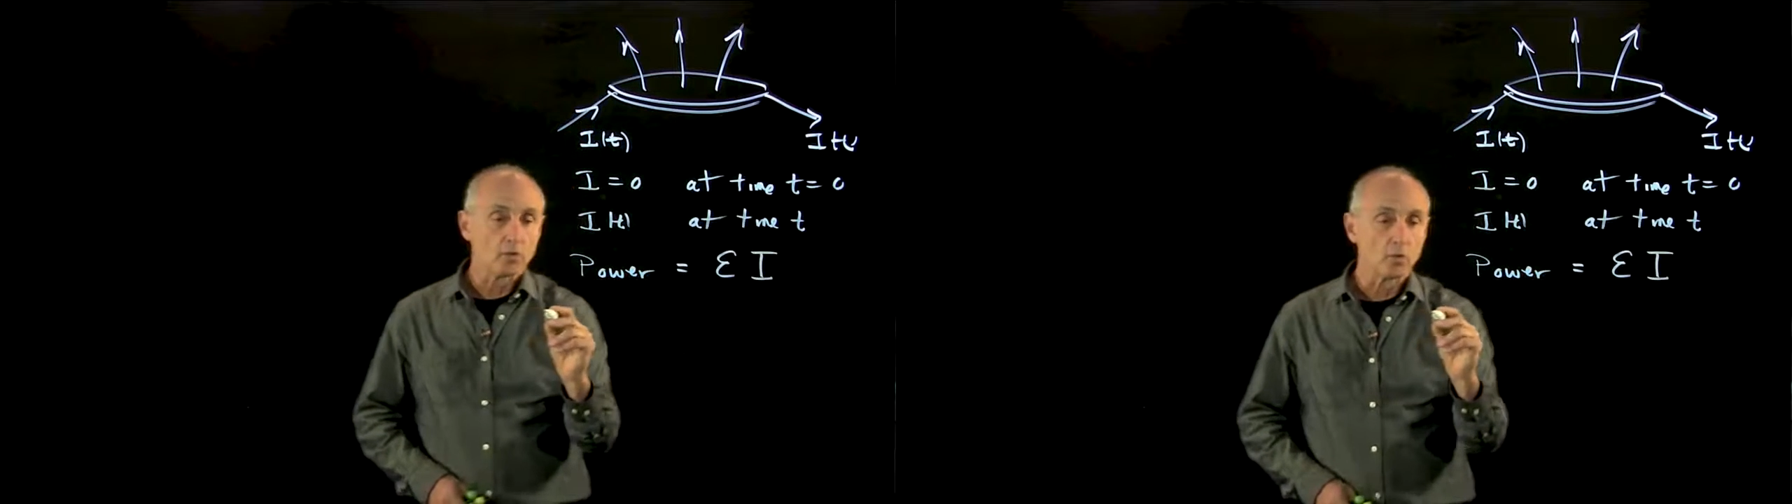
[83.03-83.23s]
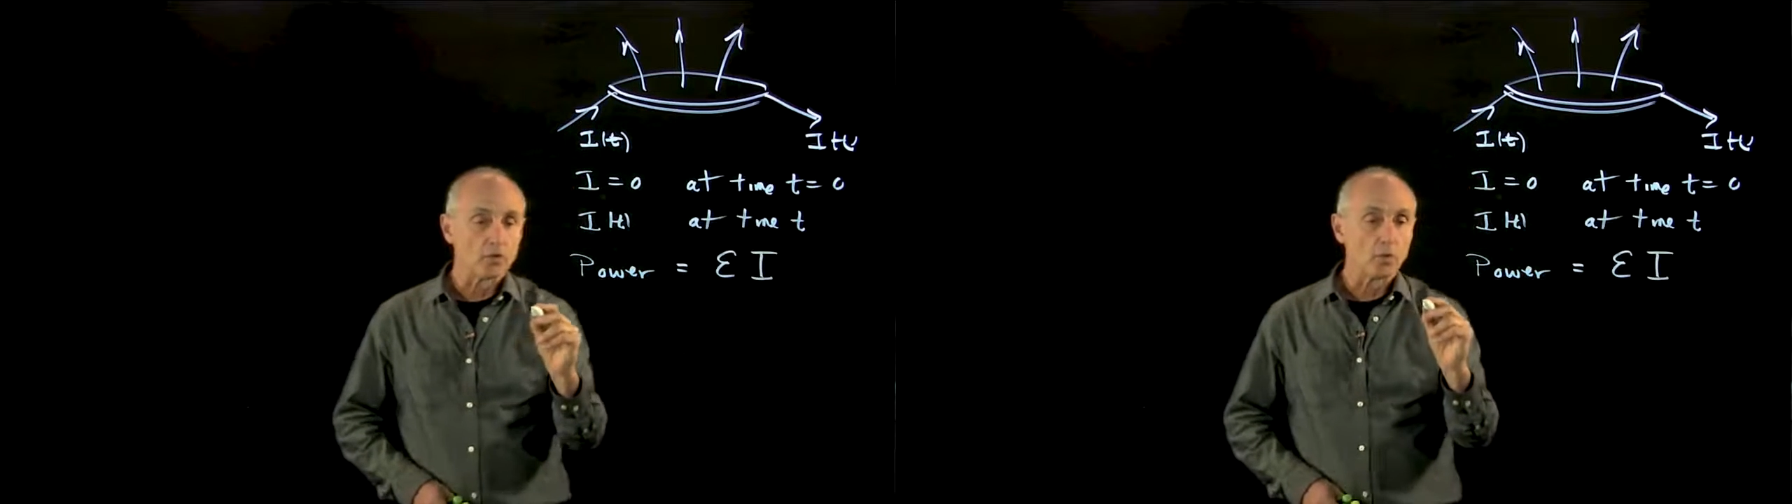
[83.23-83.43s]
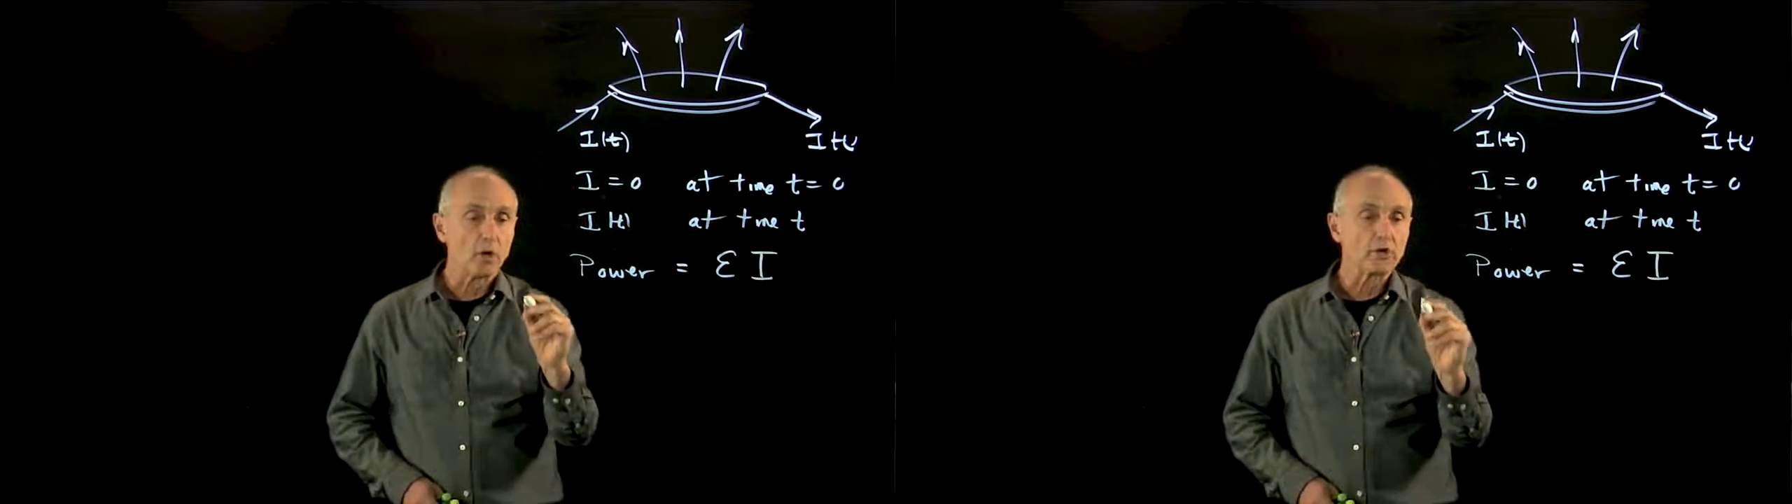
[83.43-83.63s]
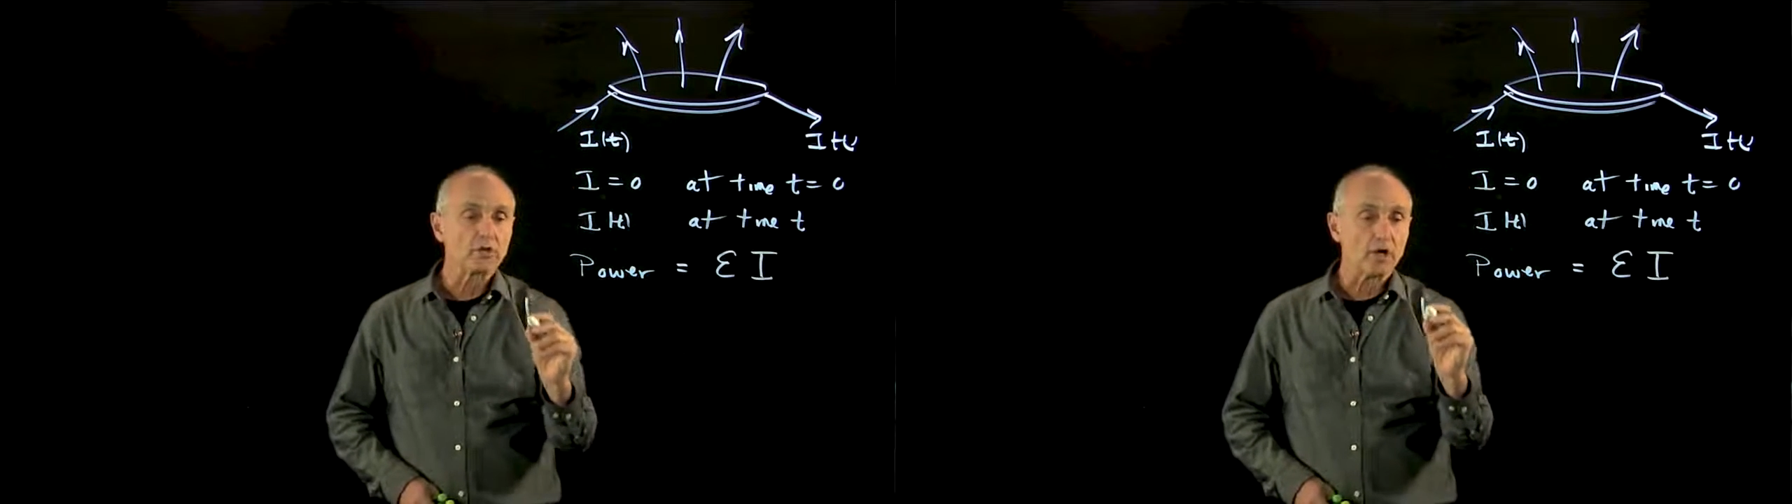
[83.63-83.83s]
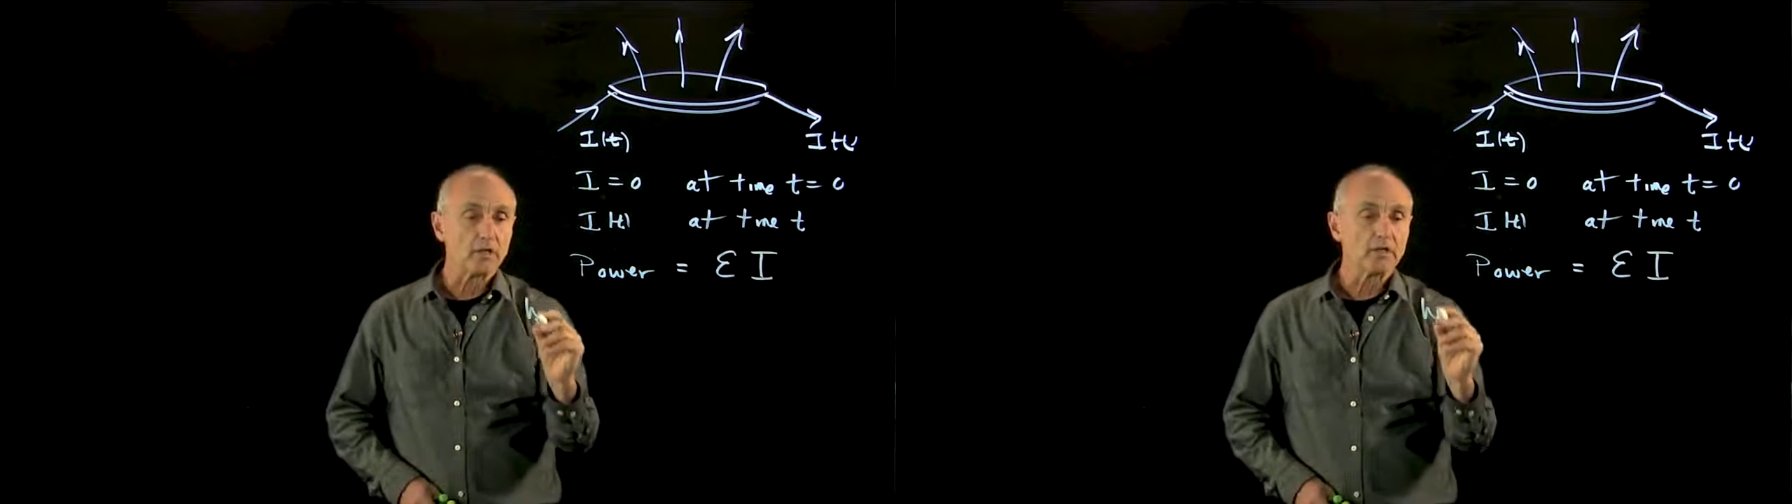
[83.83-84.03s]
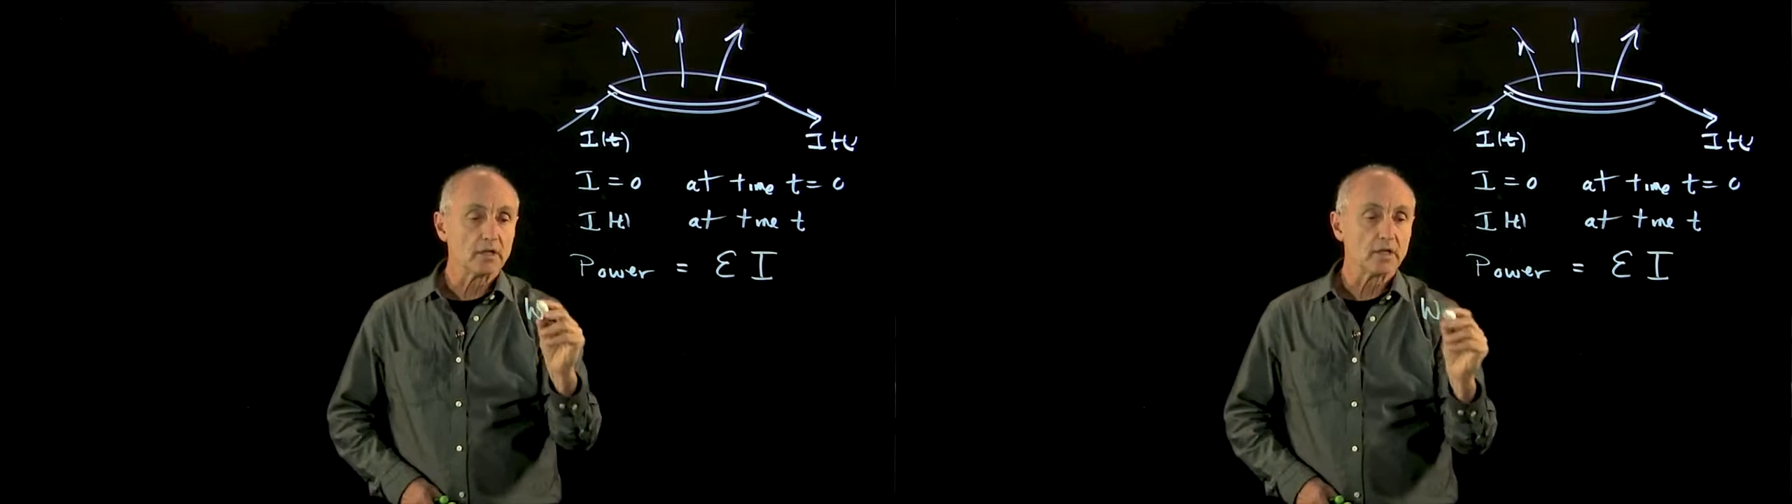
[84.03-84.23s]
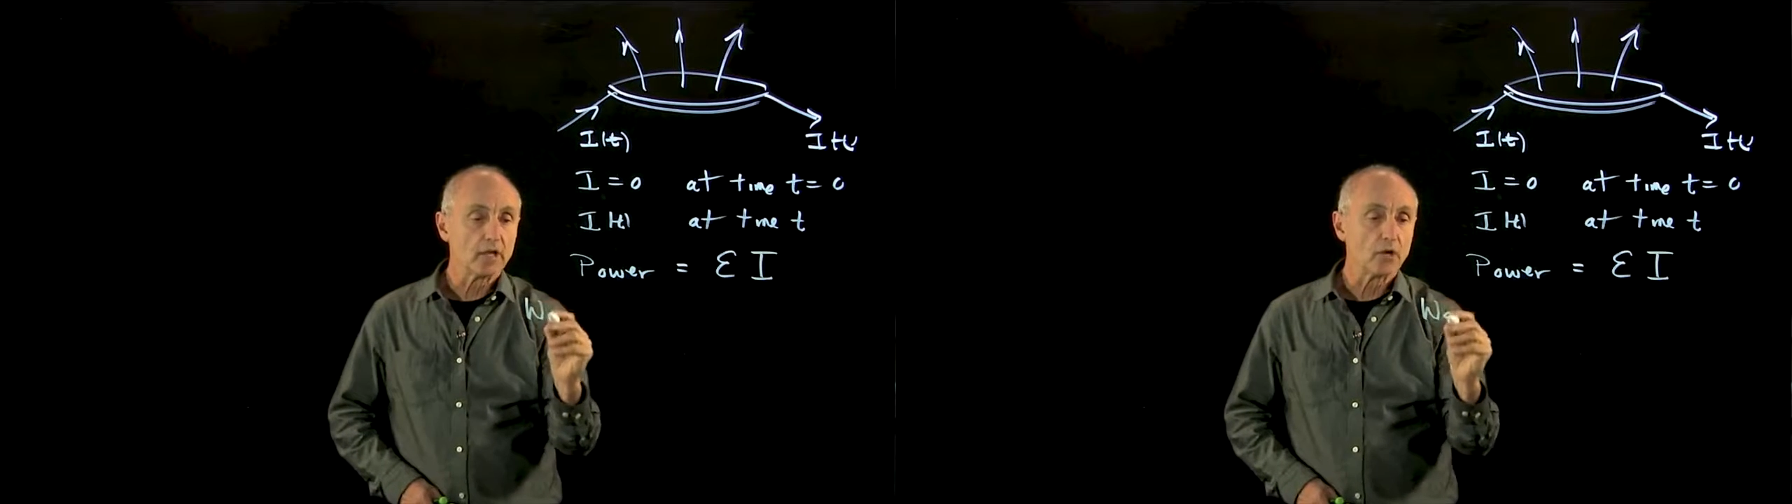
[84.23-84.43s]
or the work done